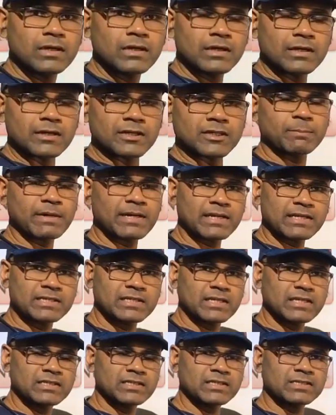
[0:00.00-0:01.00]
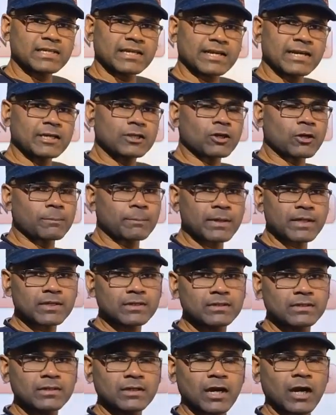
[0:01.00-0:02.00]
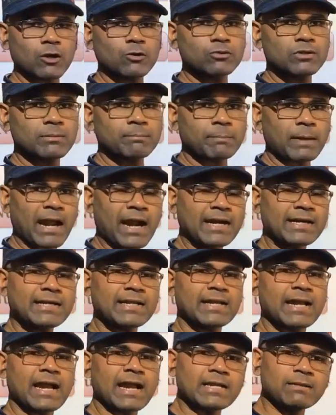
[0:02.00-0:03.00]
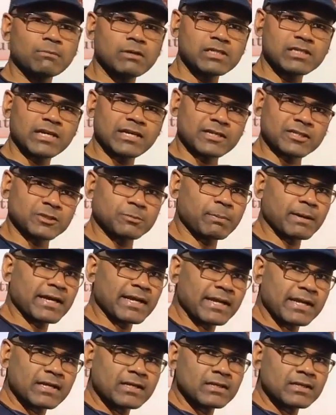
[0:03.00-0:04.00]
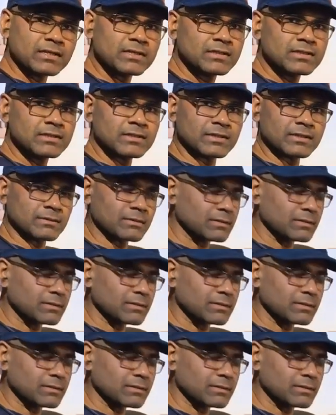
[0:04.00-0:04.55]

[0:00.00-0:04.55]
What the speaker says: Respiration is the second topic, how the plant and animals are respiring.